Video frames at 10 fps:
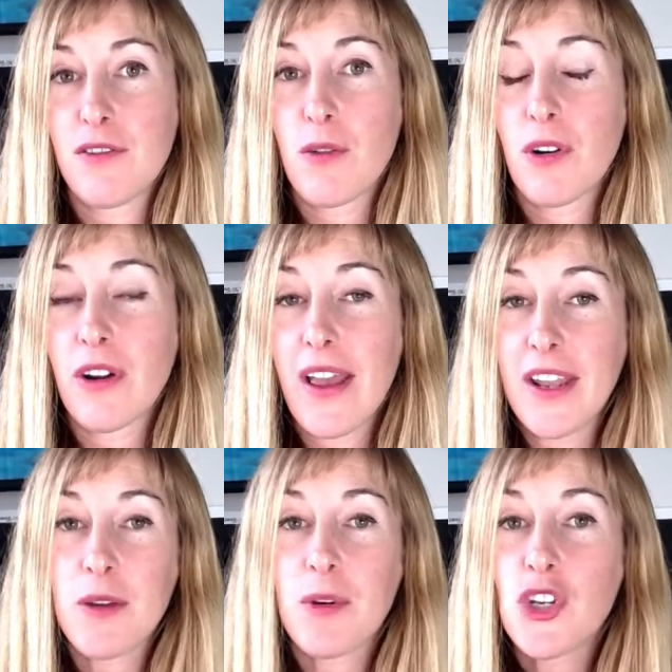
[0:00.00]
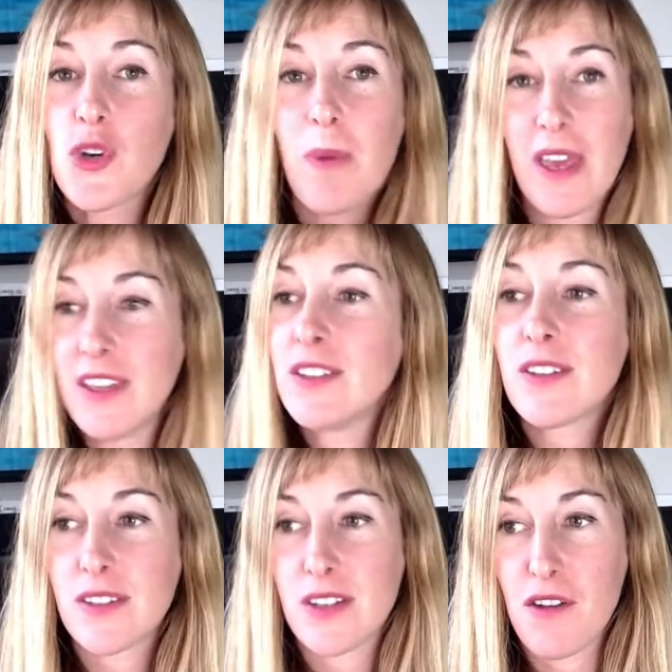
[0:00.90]
for anyone who pins
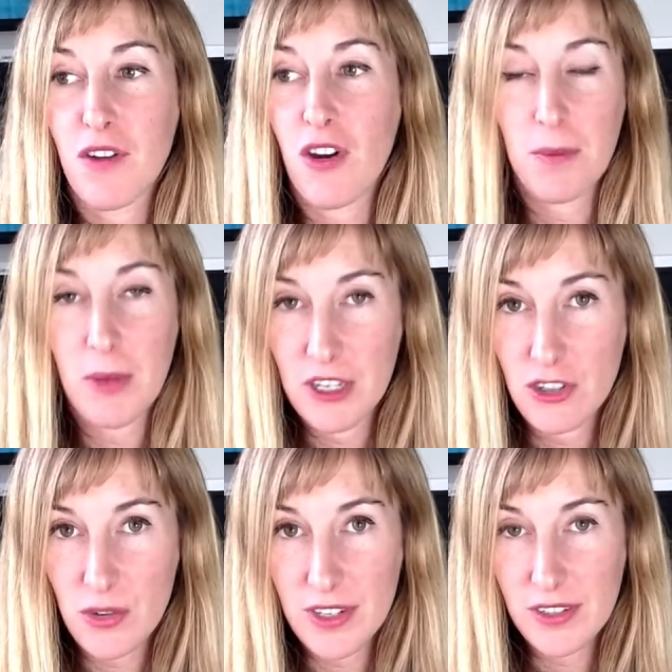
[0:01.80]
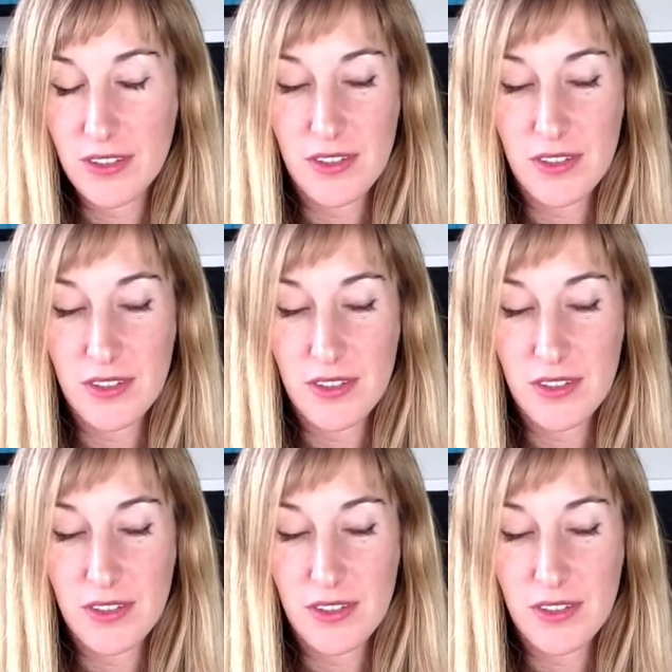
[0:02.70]
stuff on Pinterest.